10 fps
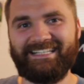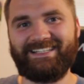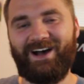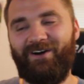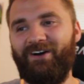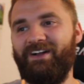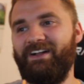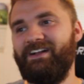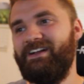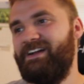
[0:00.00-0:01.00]
so
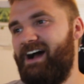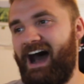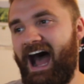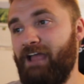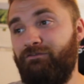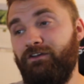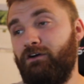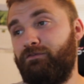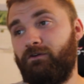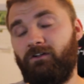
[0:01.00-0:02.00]
I
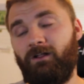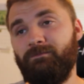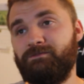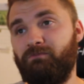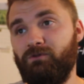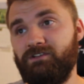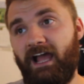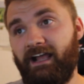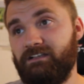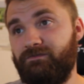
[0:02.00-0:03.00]
feel for Columbus Blue
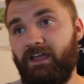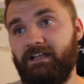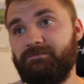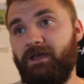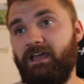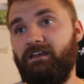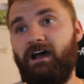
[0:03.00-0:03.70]
Jackets fans, man.